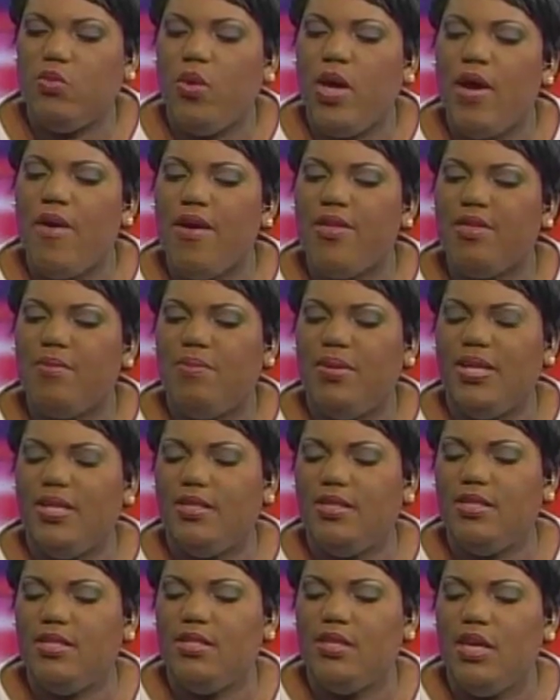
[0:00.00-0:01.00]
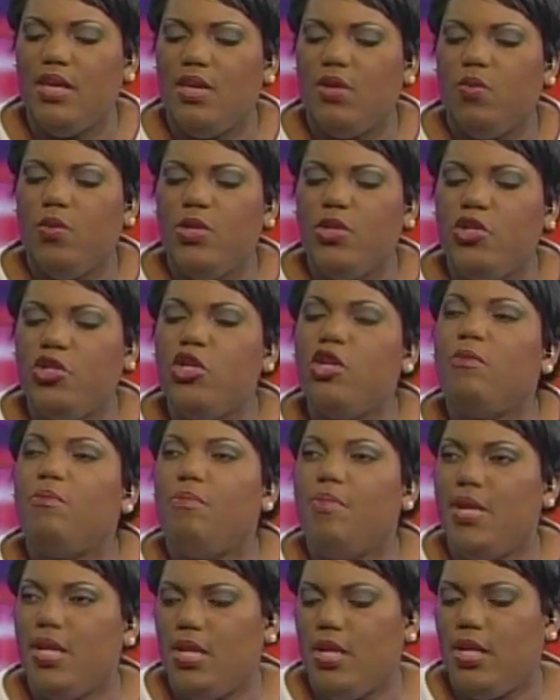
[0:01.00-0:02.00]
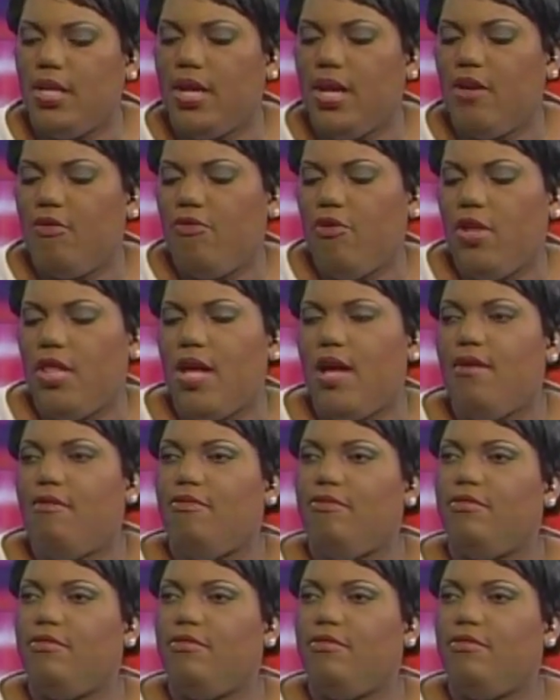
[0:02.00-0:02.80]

Where are the places we should be looking for love?